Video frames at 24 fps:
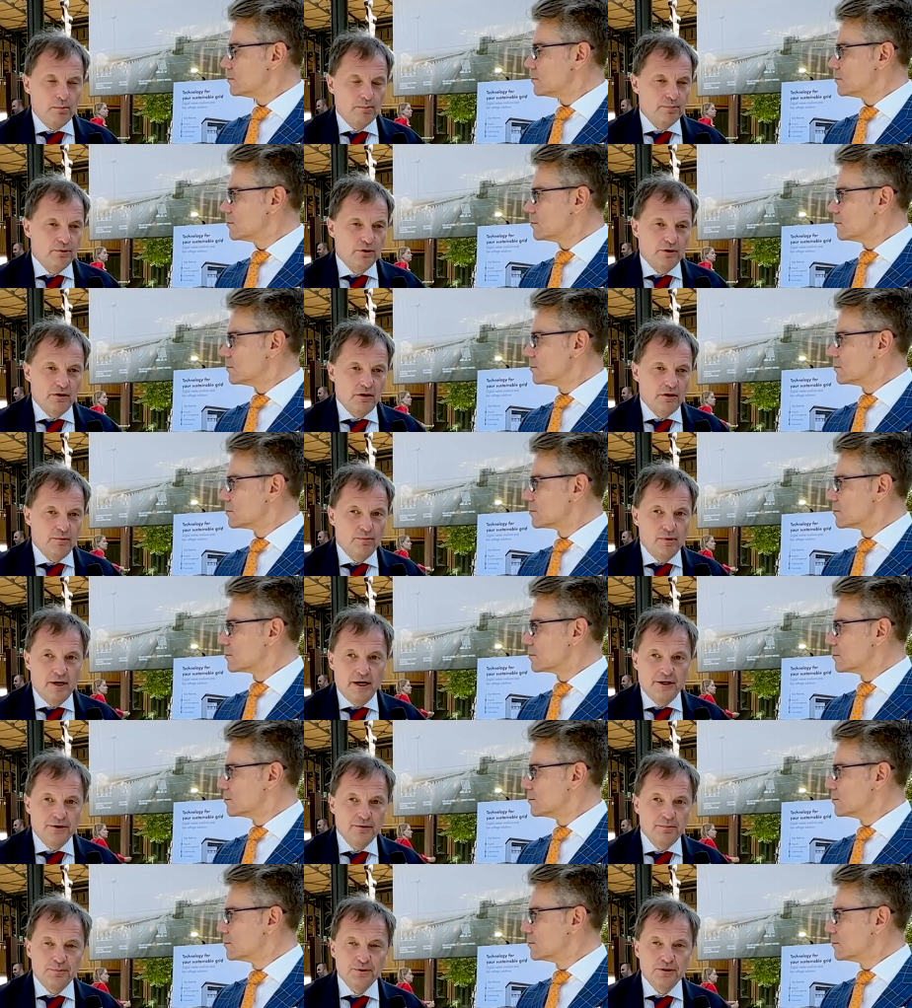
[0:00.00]
Speaker 1: Uh,
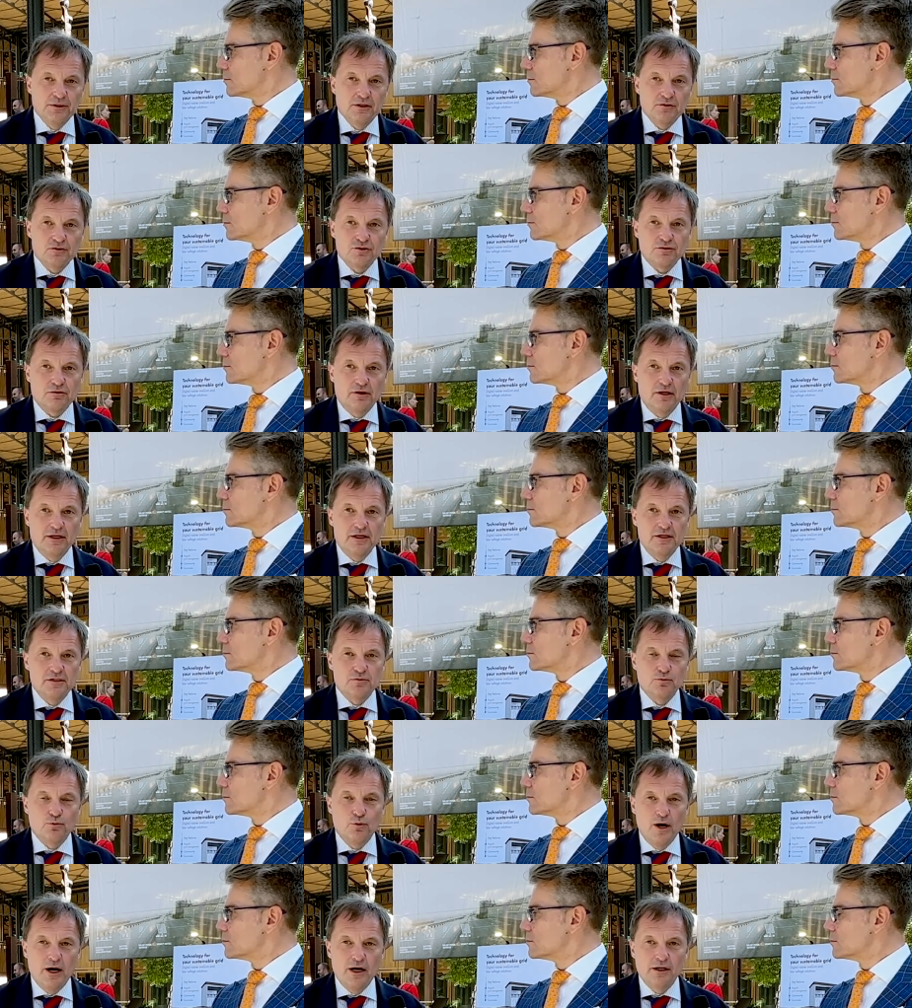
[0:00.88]
my opinion, Australia is
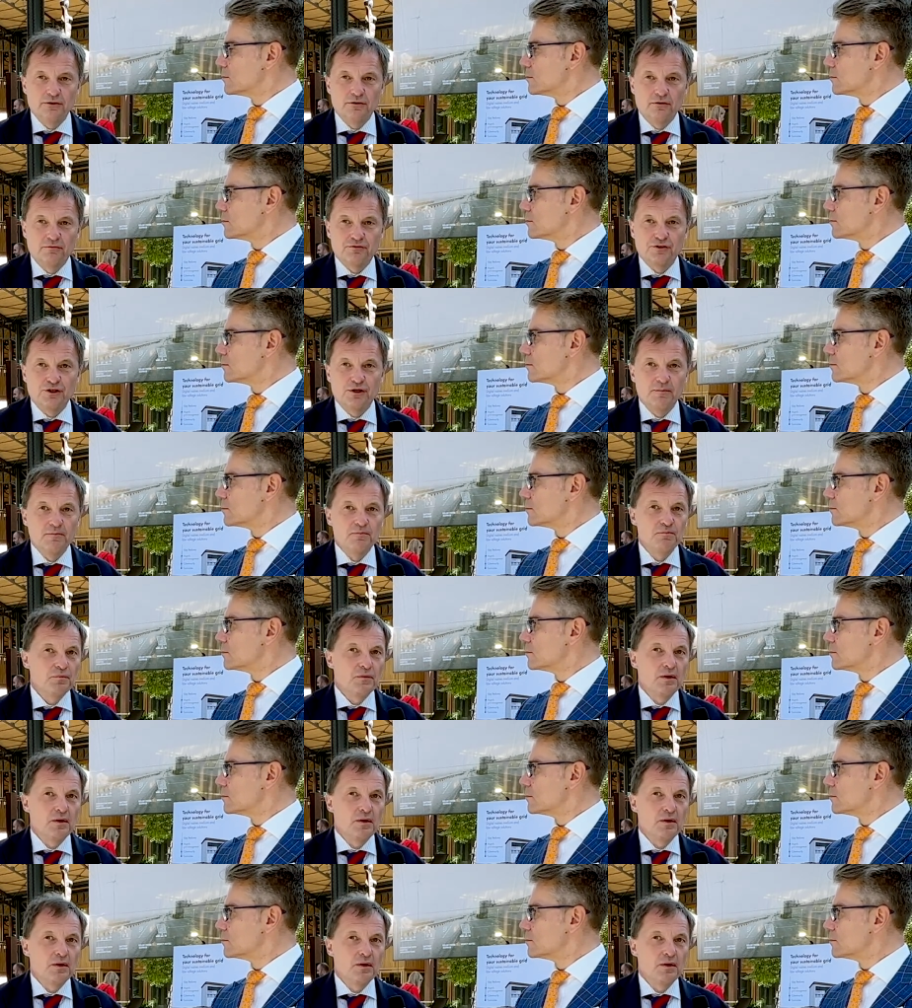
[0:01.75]
one of the